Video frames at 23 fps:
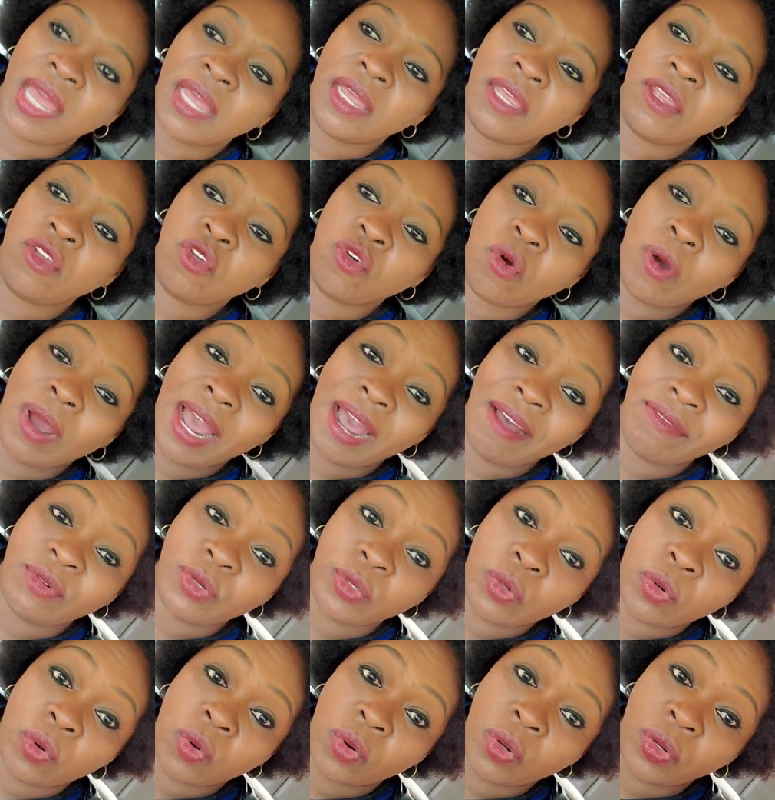You have to
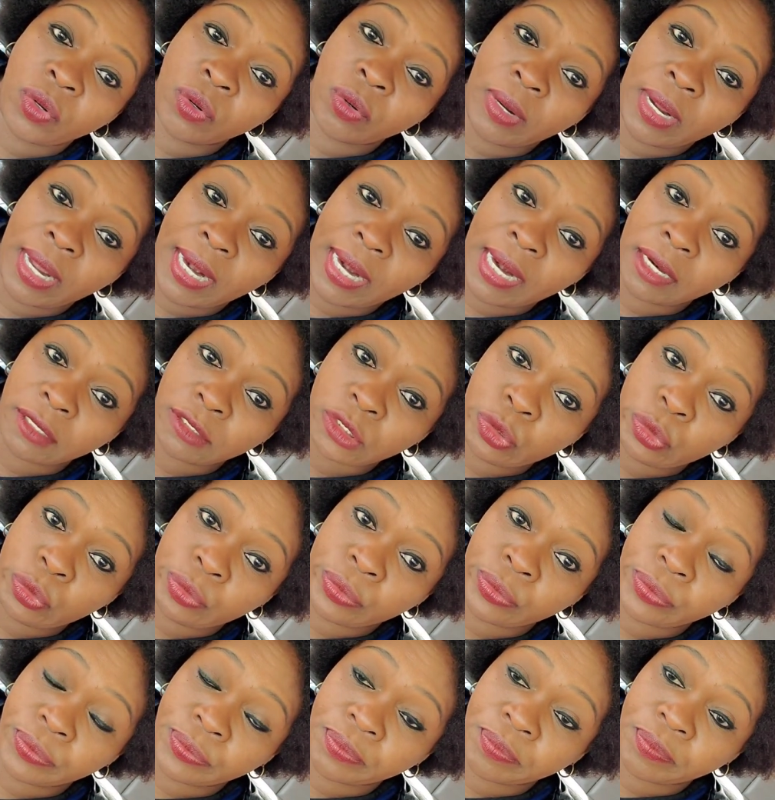go, you karang too.
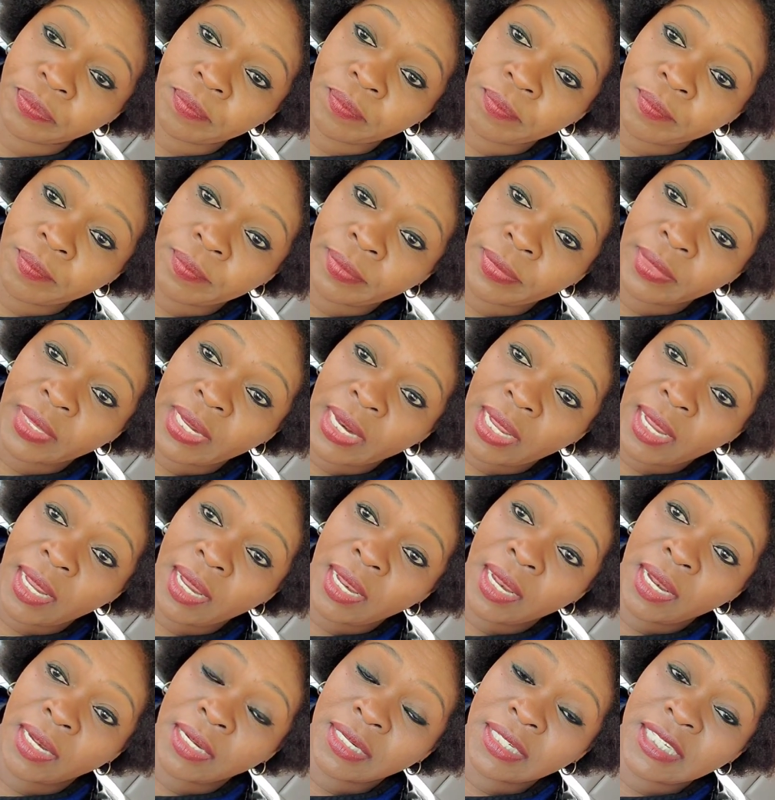
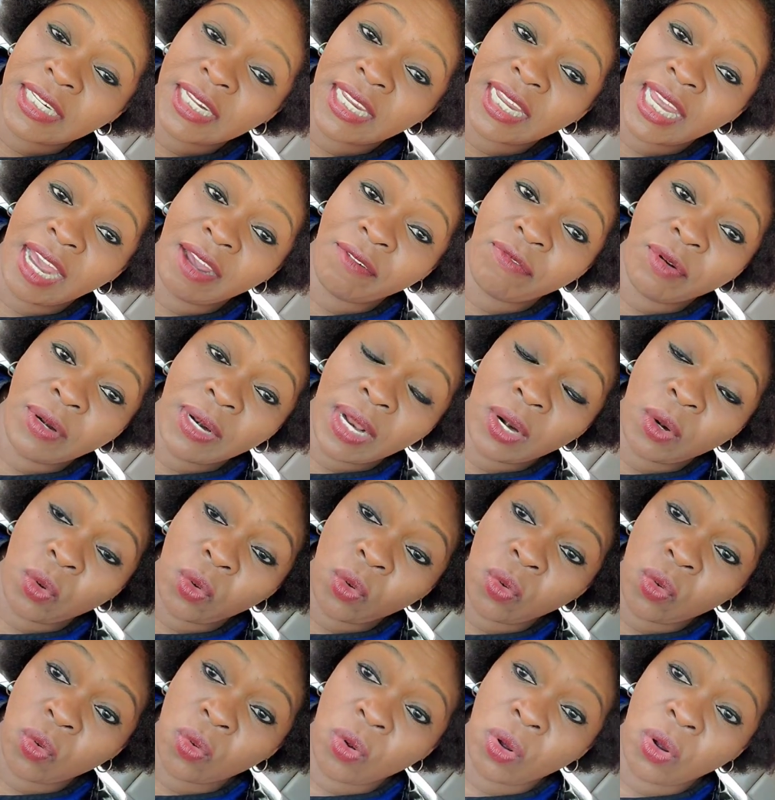Sinyafula
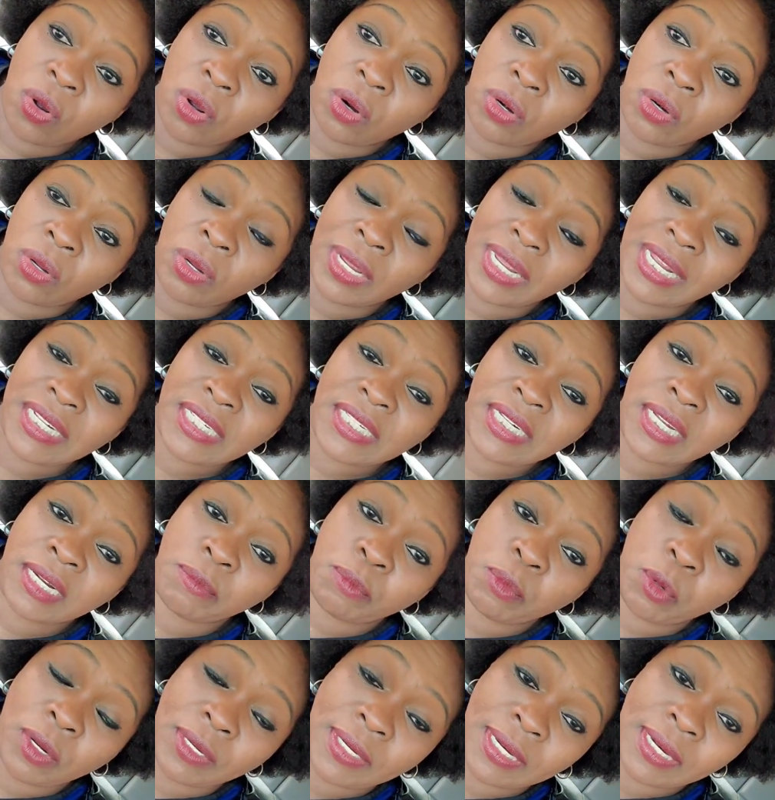lokungo kono is
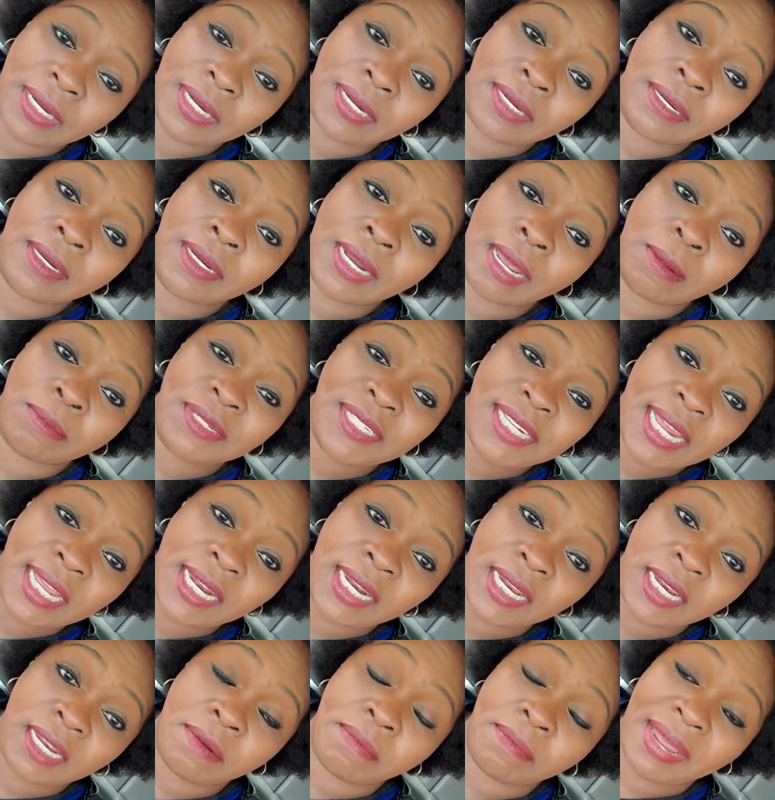important. I'm saying
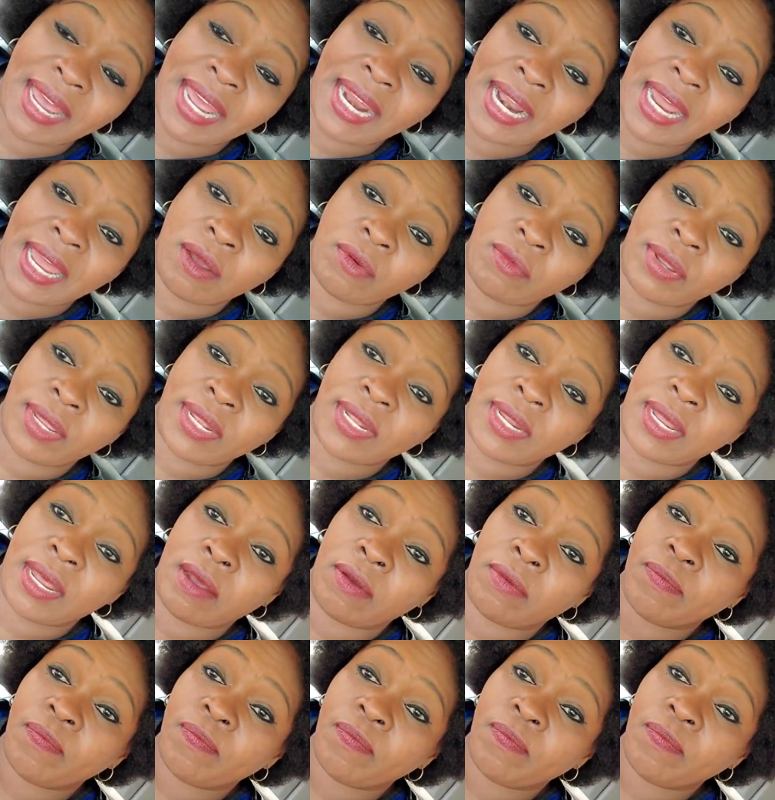it in my language now.